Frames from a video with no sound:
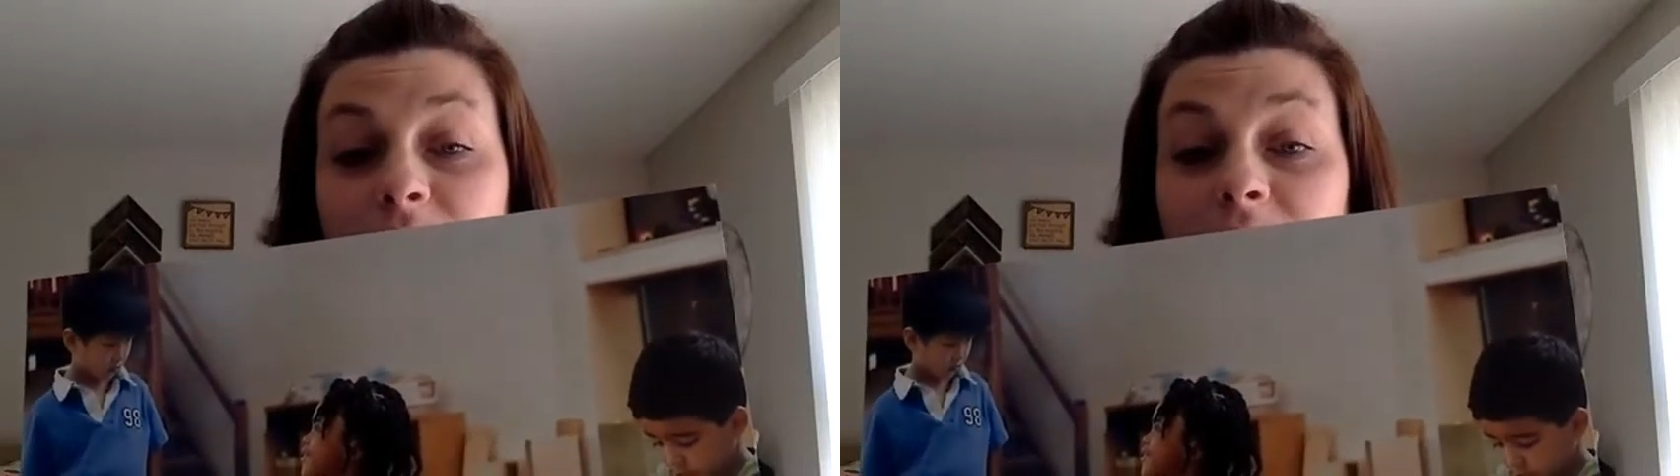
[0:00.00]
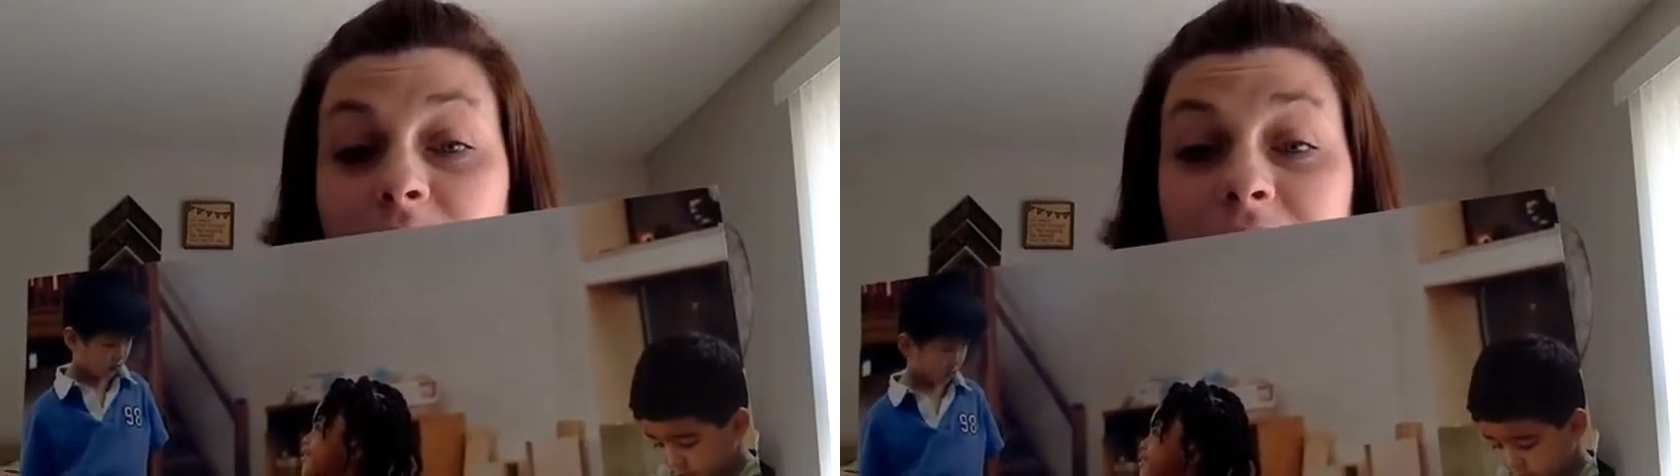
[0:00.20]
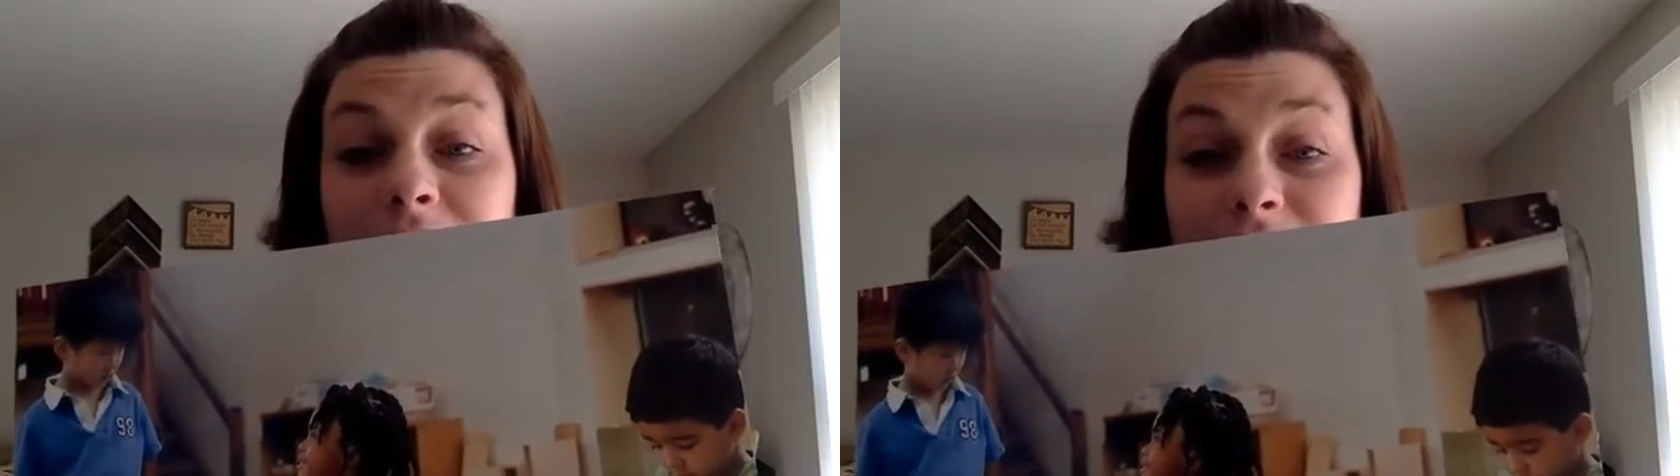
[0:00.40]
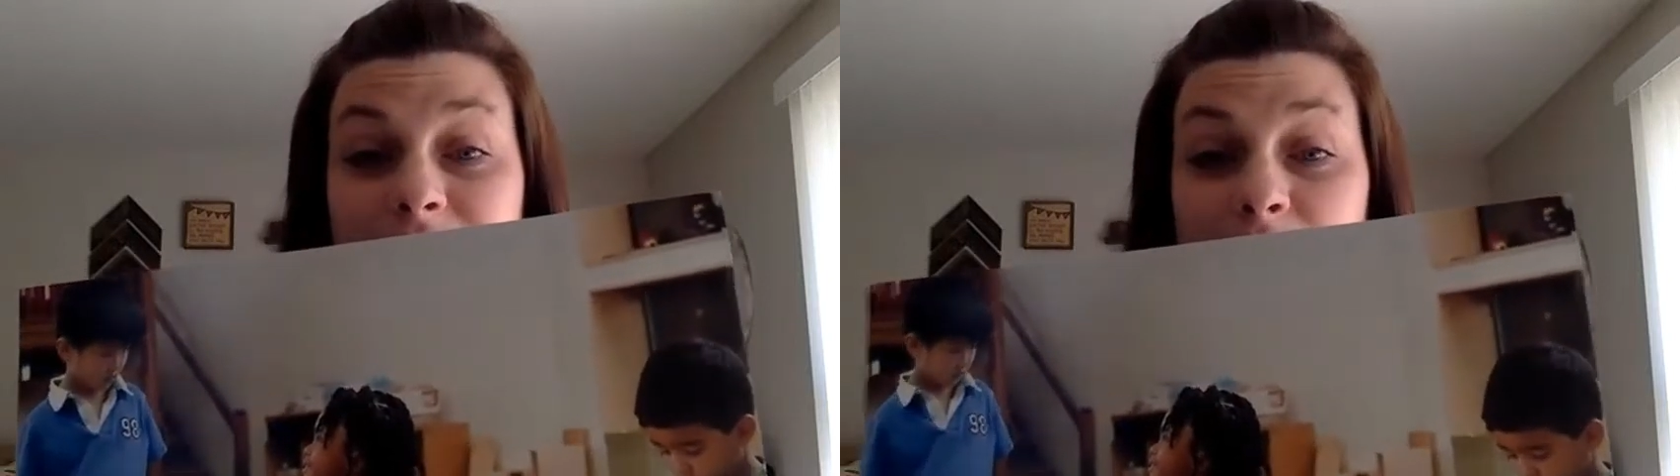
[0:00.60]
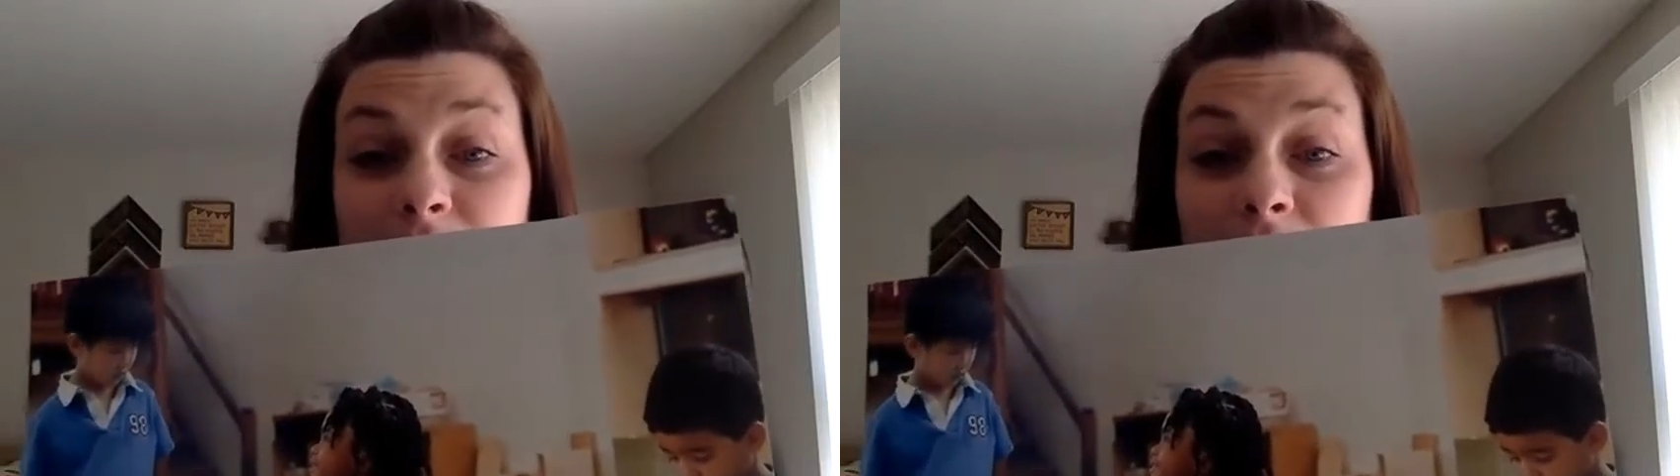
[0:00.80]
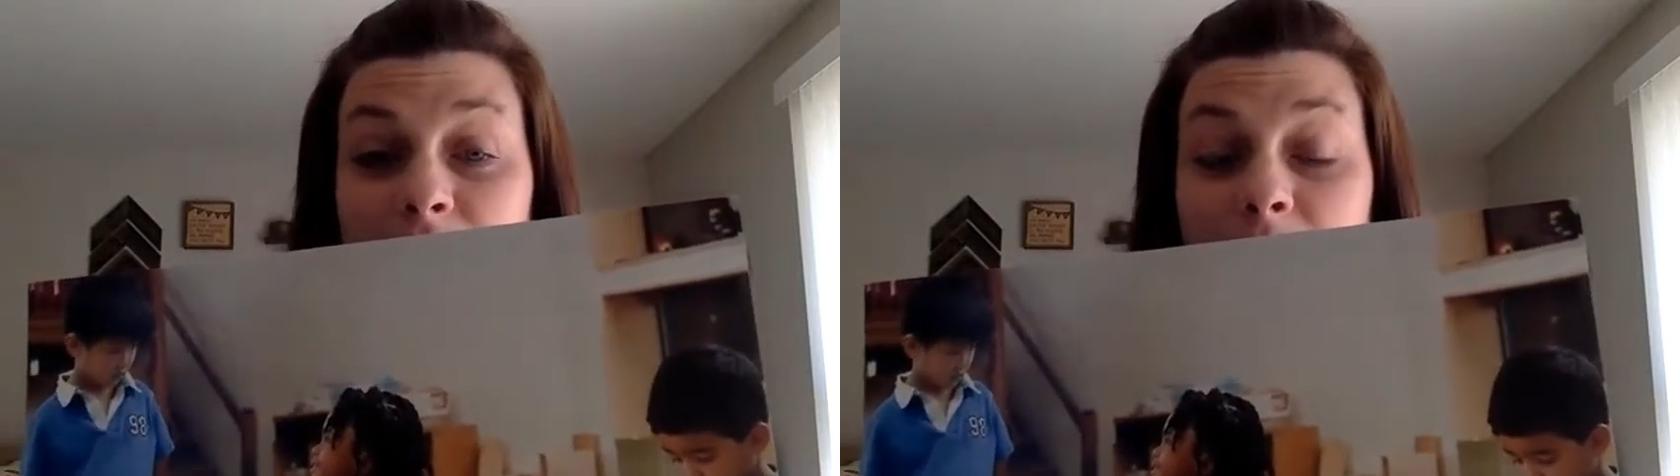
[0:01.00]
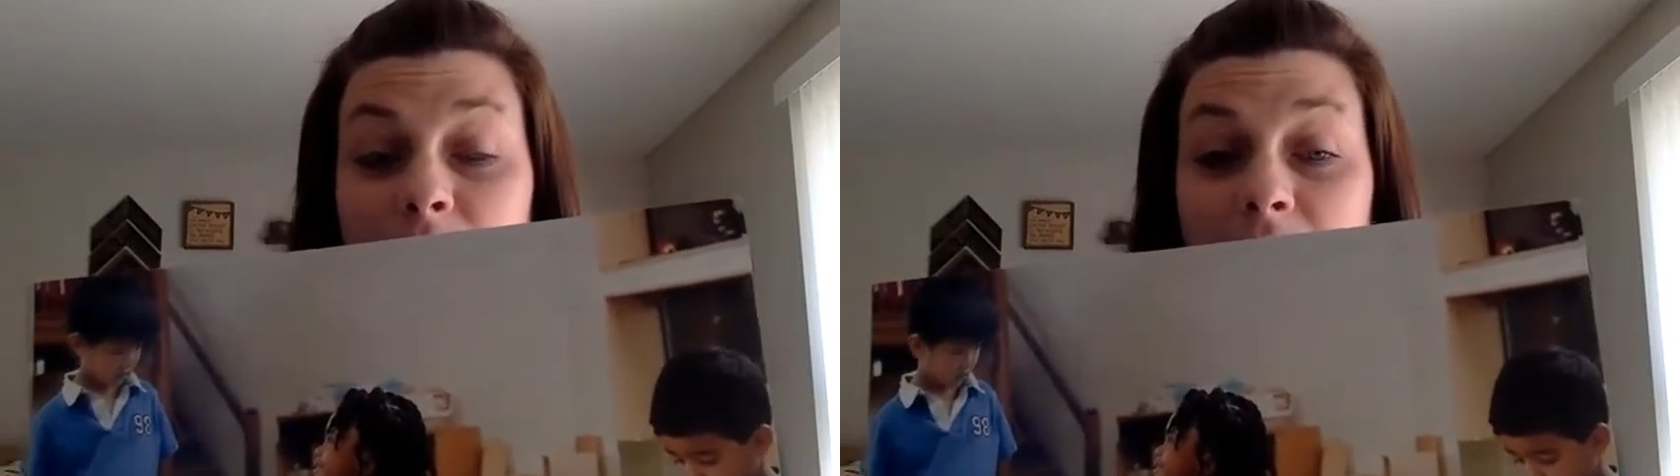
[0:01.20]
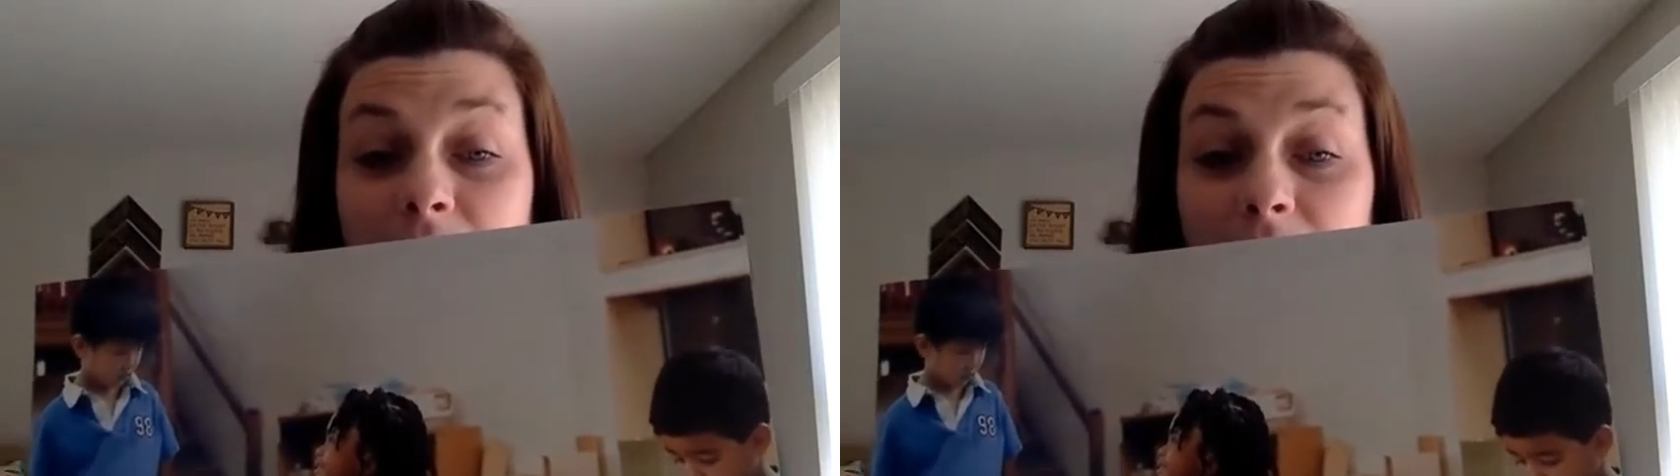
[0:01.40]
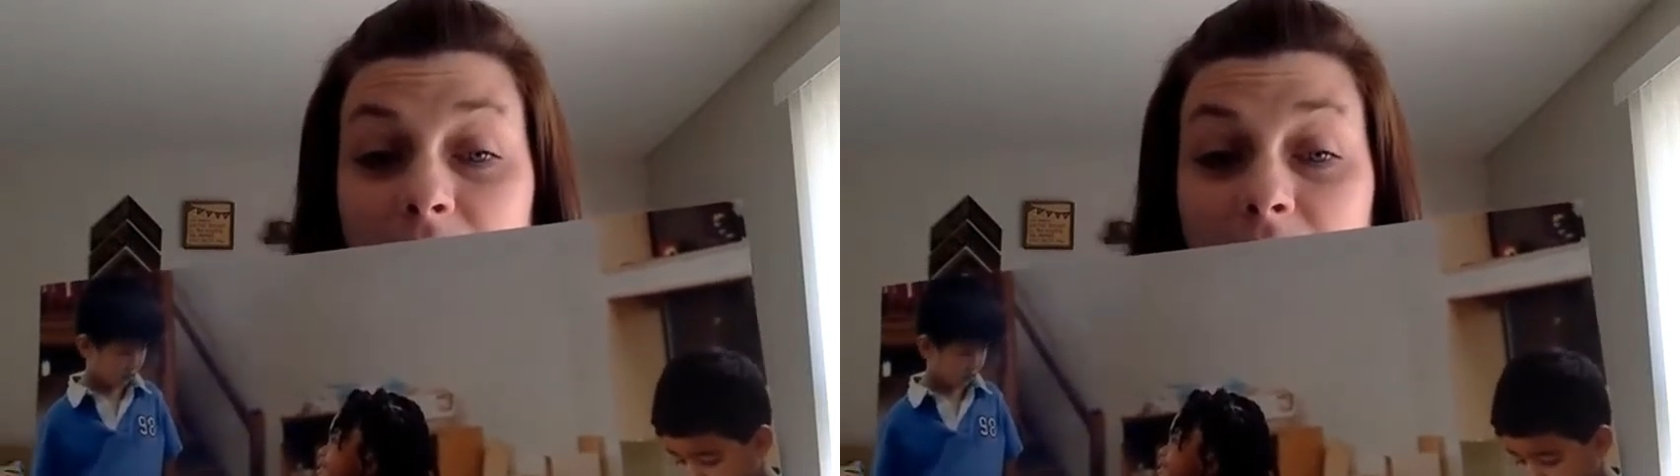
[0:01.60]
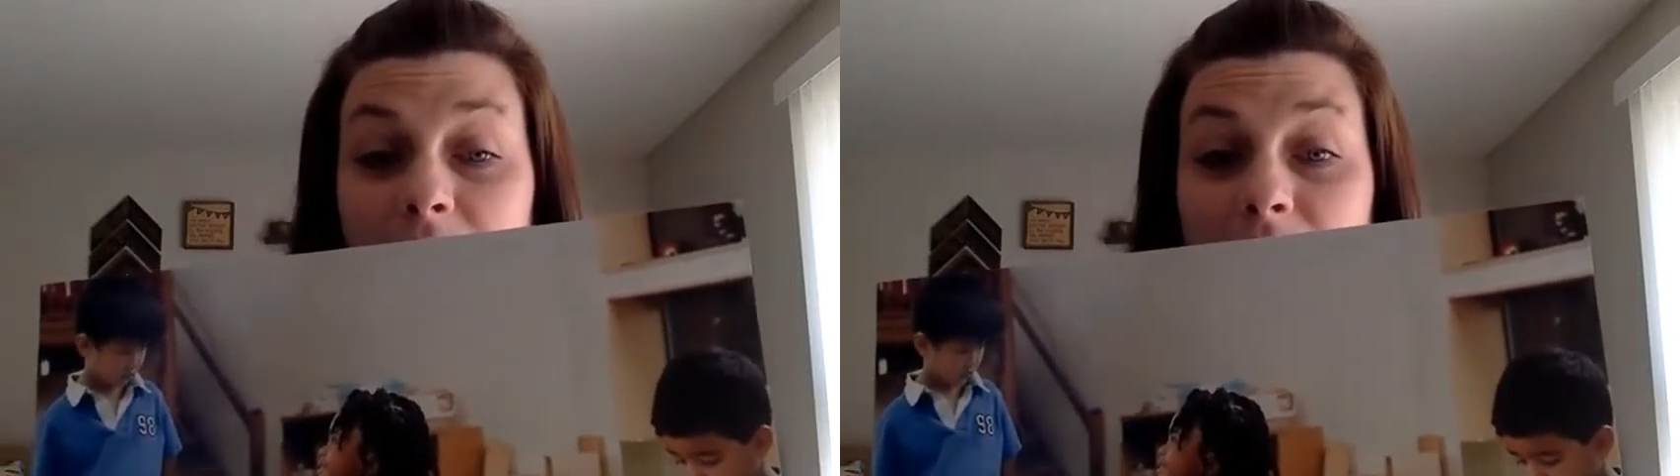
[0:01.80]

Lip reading: invites him to come play,